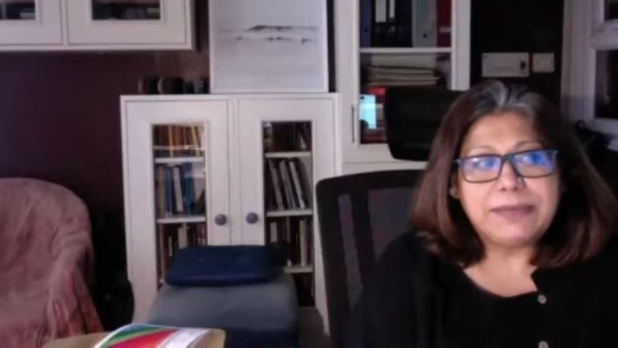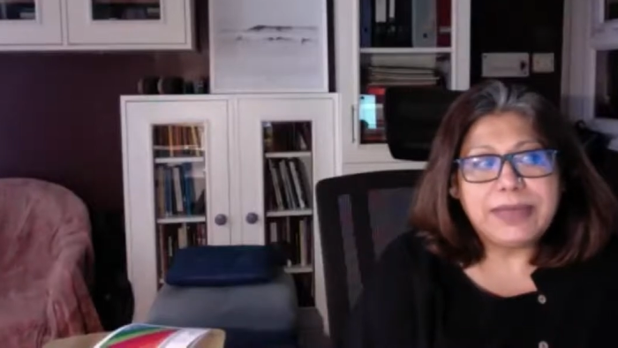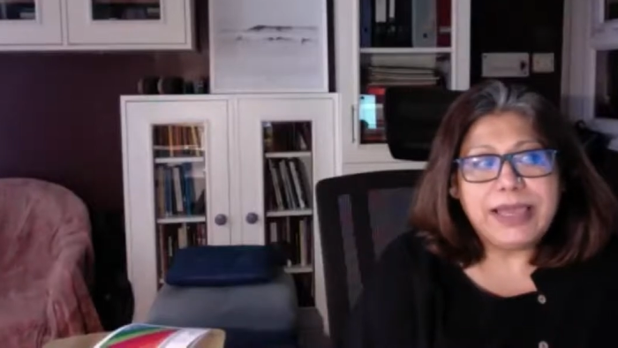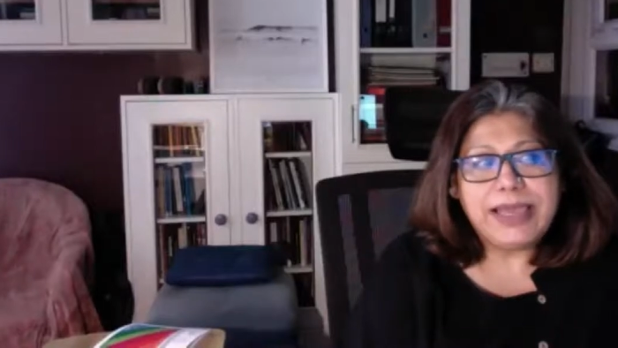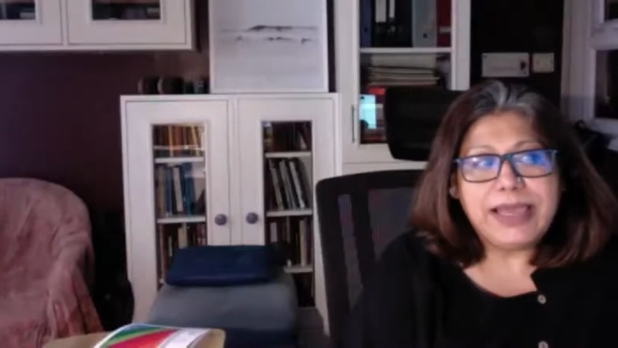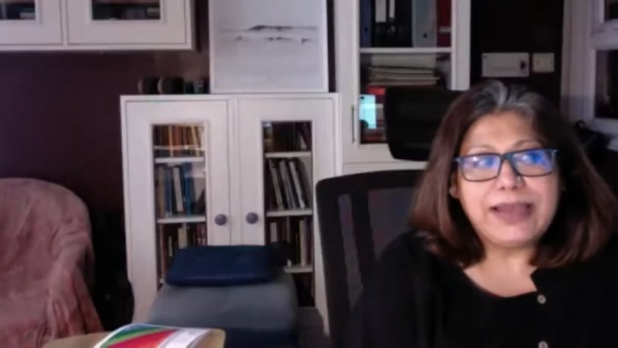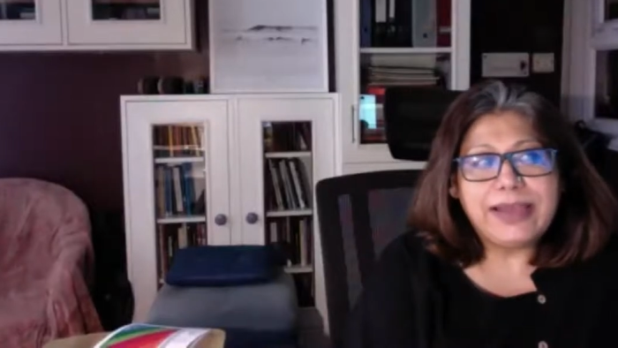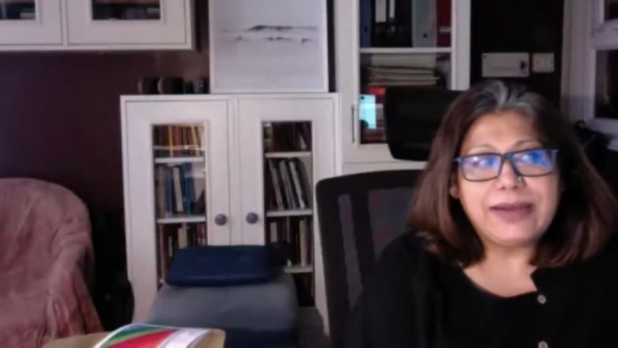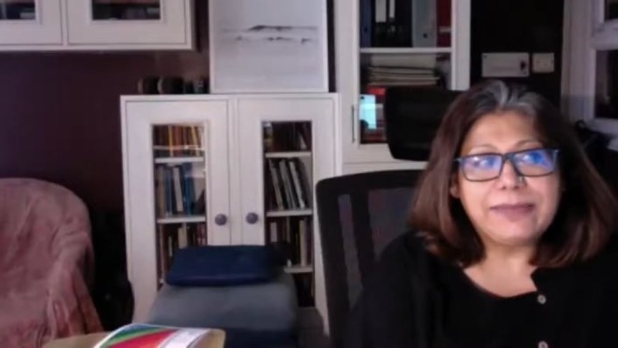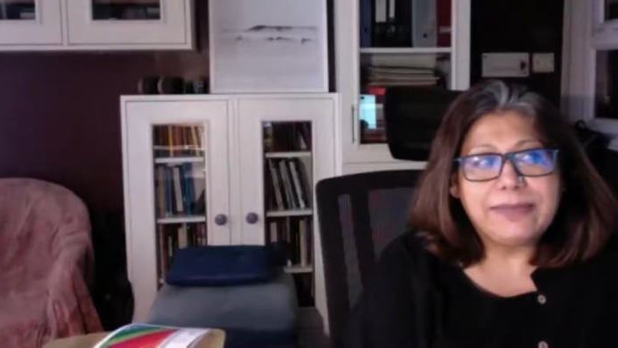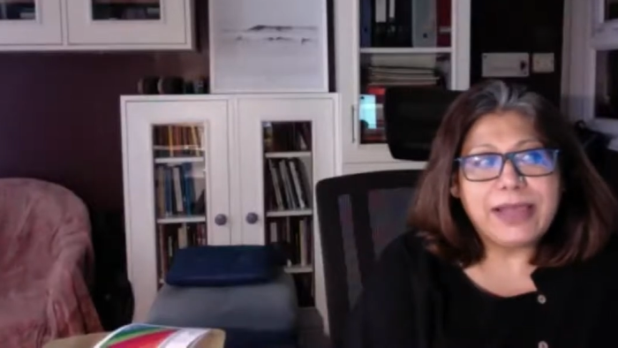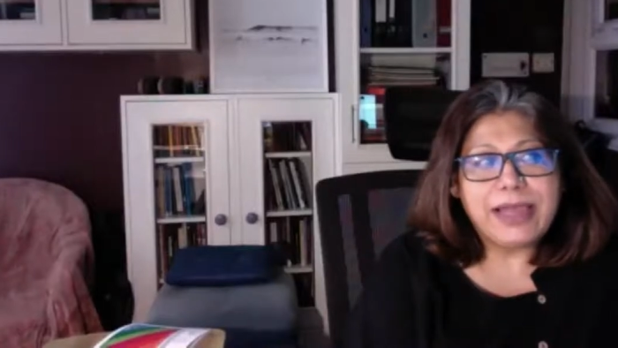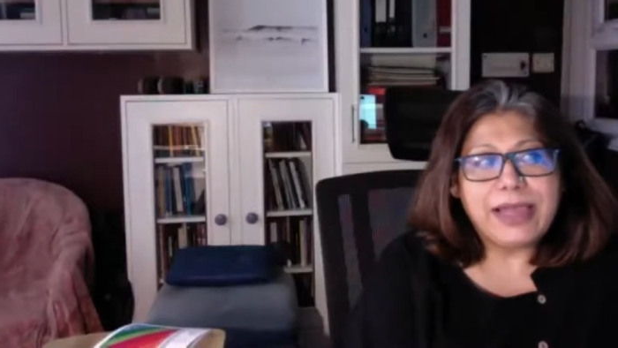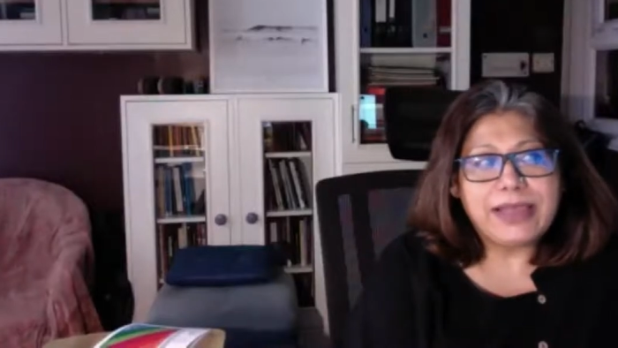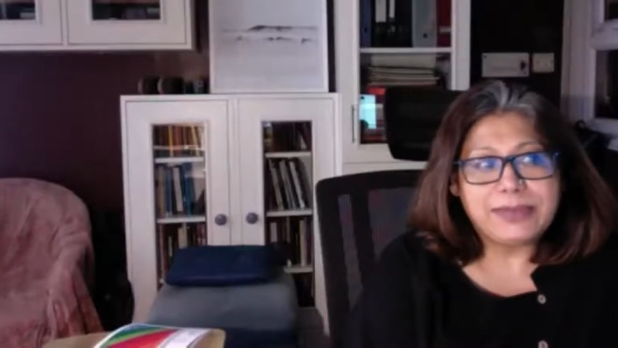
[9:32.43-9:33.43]
air
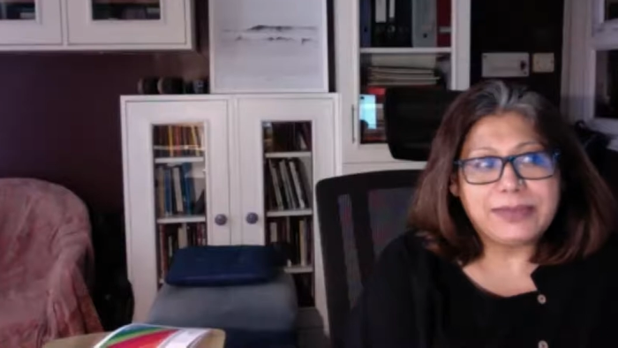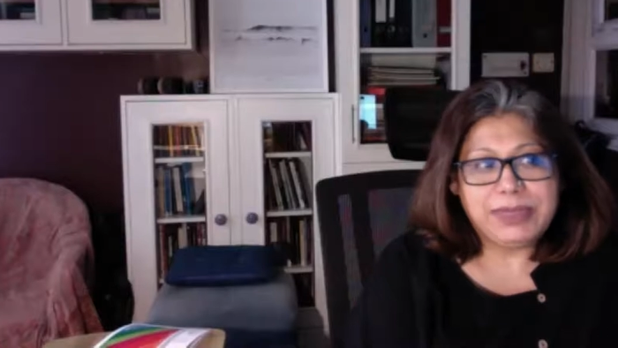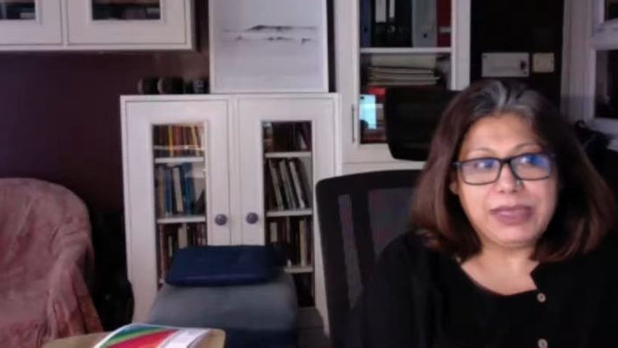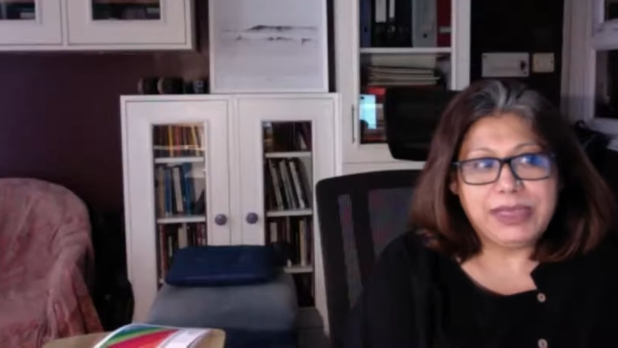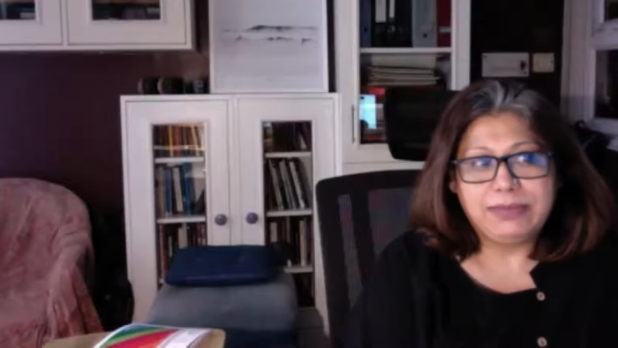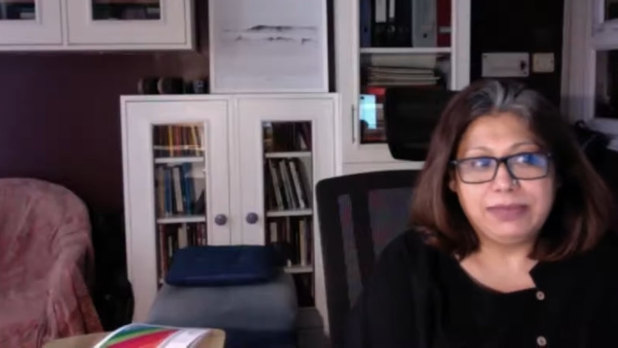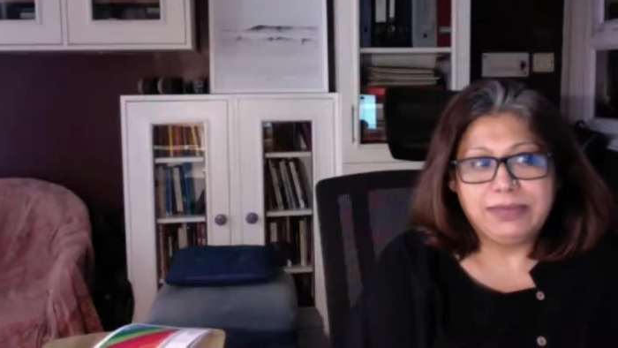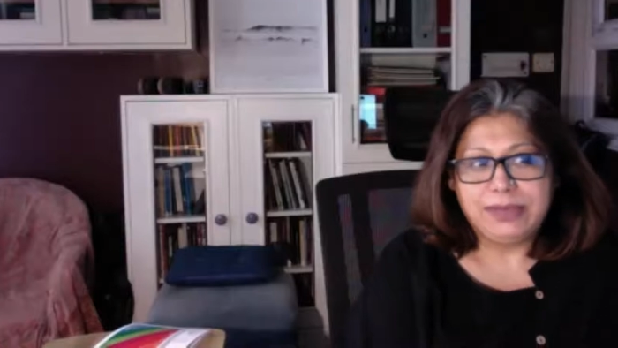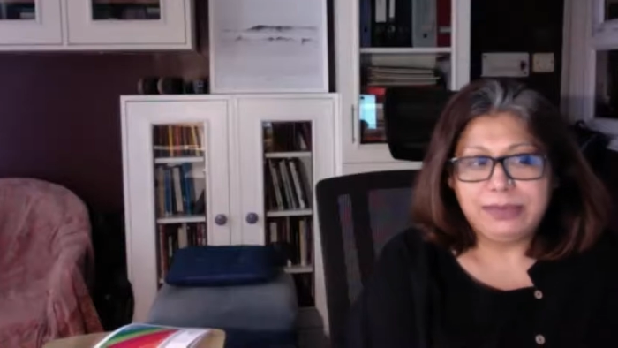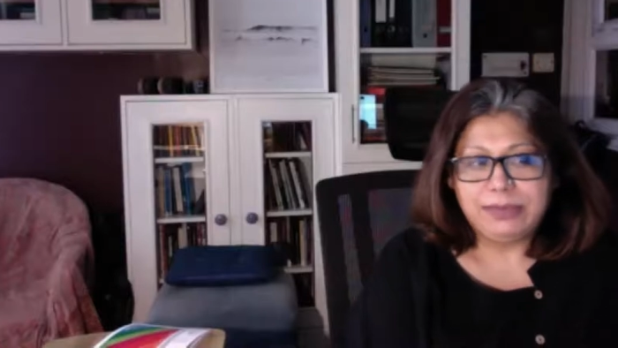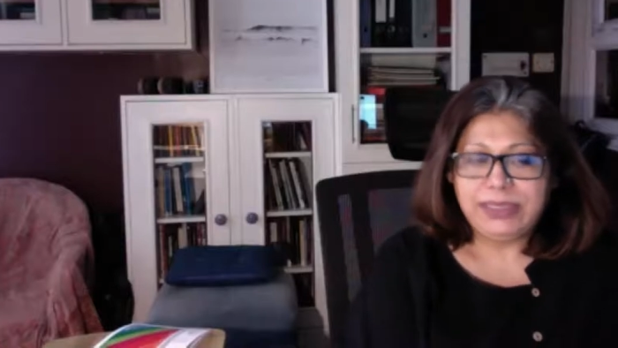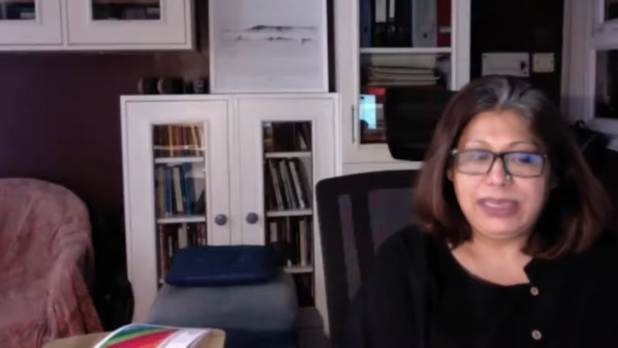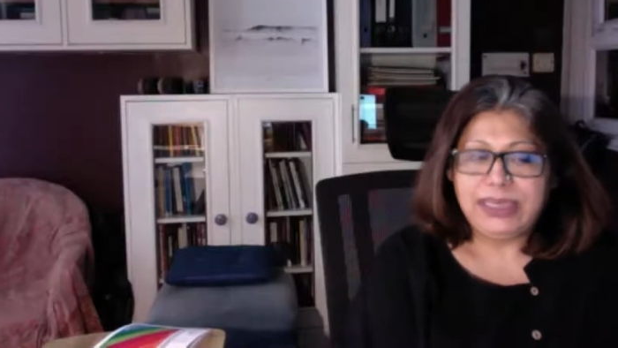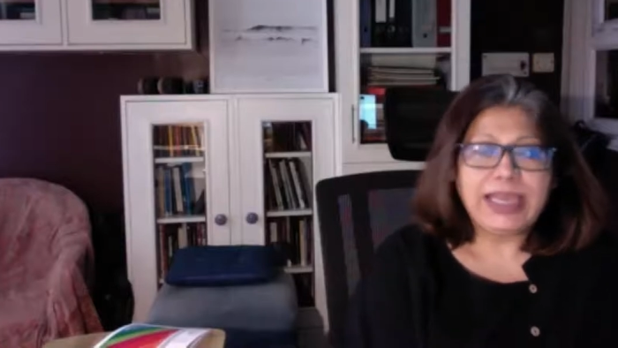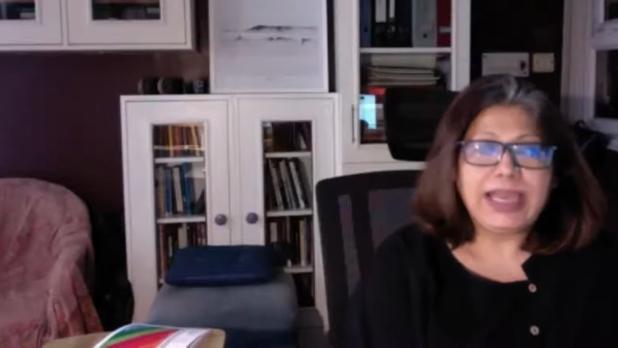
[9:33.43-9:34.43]
has become
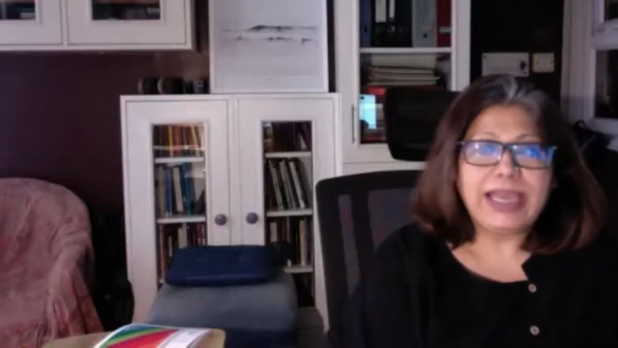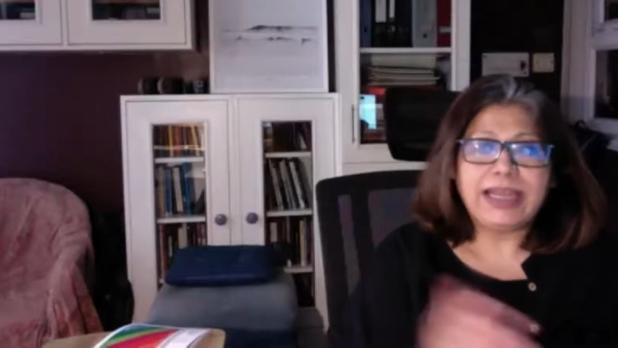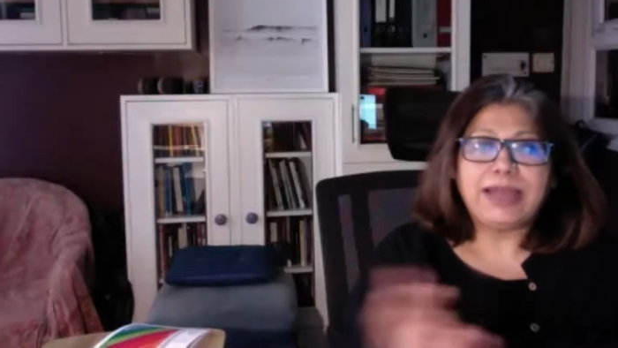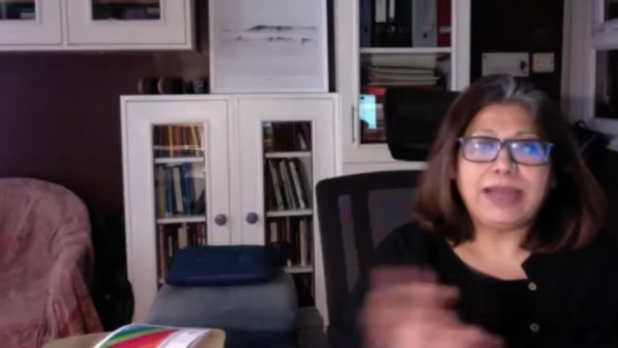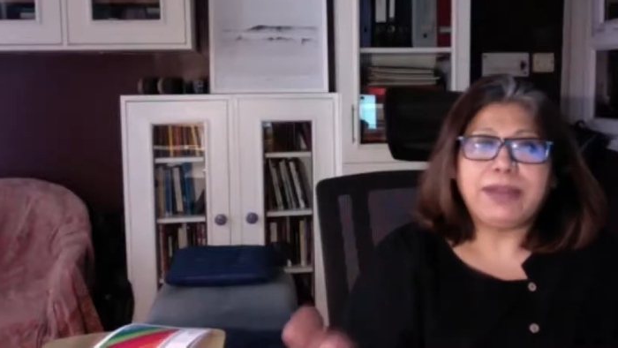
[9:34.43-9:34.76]
something, again,